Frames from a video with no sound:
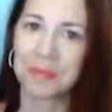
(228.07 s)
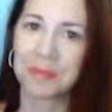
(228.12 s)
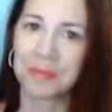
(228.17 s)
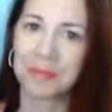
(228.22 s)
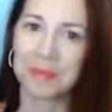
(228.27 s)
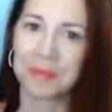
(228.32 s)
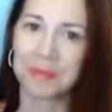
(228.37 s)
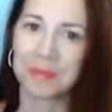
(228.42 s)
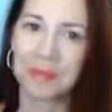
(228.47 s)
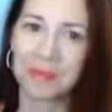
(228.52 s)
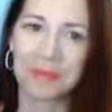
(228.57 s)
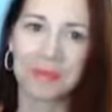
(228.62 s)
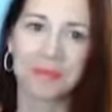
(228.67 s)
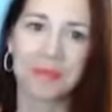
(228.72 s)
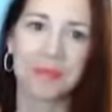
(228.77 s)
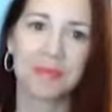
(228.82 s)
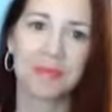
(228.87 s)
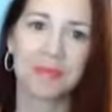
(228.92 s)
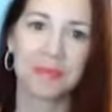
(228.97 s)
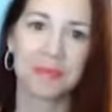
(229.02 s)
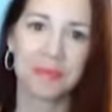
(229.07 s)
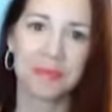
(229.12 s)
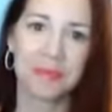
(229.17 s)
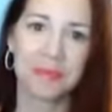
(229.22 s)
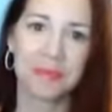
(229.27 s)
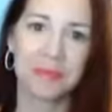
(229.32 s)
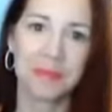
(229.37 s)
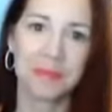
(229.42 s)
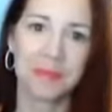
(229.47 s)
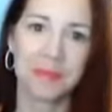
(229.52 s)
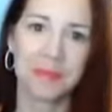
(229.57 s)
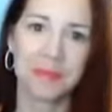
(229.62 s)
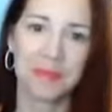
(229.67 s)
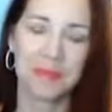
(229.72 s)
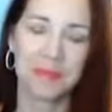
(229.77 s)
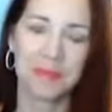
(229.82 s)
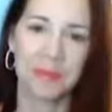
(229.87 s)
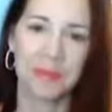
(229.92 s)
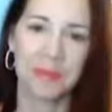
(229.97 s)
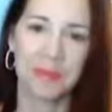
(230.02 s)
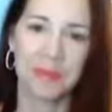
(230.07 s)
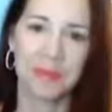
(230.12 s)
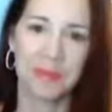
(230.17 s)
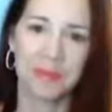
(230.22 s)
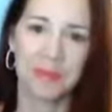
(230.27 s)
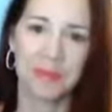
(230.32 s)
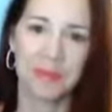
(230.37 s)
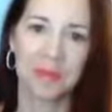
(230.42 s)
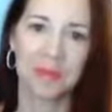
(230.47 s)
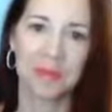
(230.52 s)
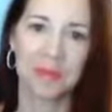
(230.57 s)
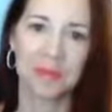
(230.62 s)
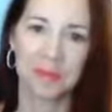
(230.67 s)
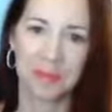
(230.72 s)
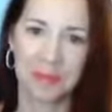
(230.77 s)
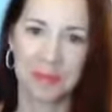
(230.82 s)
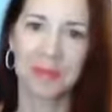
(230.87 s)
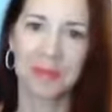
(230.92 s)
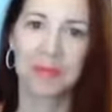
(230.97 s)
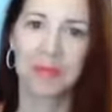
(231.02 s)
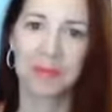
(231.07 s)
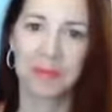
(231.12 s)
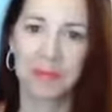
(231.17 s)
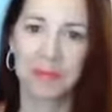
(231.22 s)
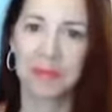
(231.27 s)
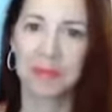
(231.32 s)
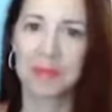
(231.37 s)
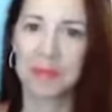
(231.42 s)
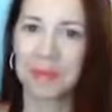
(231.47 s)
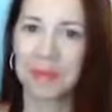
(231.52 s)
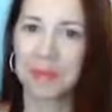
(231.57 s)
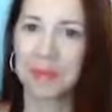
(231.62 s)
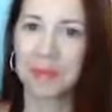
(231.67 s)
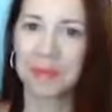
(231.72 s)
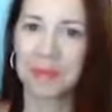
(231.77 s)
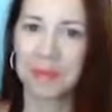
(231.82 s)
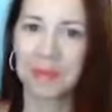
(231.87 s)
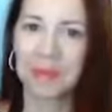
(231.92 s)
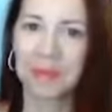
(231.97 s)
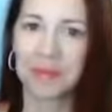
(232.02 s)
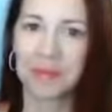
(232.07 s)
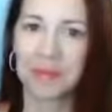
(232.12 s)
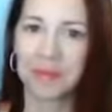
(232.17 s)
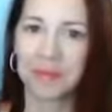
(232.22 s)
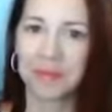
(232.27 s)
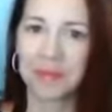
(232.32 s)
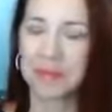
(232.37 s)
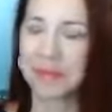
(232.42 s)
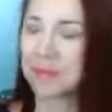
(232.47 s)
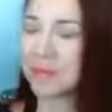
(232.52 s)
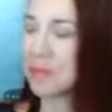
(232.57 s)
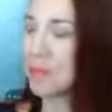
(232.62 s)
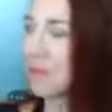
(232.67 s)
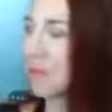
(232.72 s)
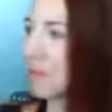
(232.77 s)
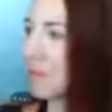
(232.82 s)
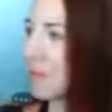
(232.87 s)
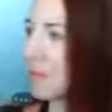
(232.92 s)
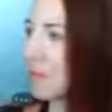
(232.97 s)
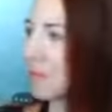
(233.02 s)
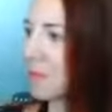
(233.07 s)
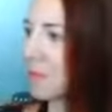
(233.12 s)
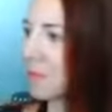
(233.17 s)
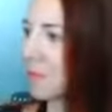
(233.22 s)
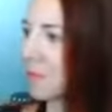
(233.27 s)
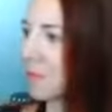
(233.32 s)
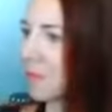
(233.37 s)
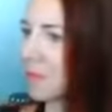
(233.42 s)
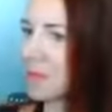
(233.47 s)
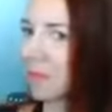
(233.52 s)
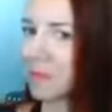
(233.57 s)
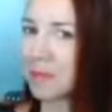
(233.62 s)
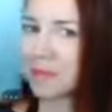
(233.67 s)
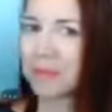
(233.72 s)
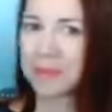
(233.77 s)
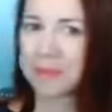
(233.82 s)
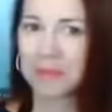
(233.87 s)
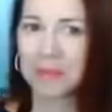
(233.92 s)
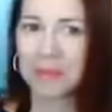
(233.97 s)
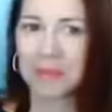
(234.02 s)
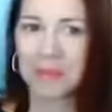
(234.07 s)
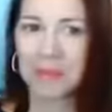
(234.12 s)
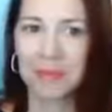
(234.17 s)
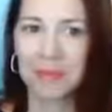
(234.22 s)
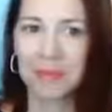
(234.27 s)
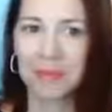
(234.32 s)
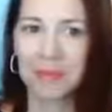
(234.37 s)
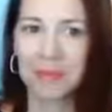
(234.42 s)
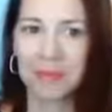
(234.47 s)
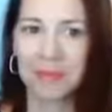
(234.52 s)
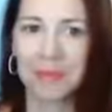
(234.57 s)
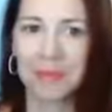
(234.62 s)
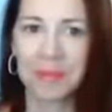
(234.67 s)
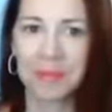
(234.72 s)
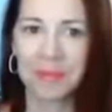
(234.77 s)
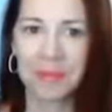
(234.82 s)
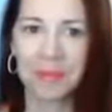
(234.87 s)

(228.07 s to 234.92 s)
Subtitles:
This person isn't speaking.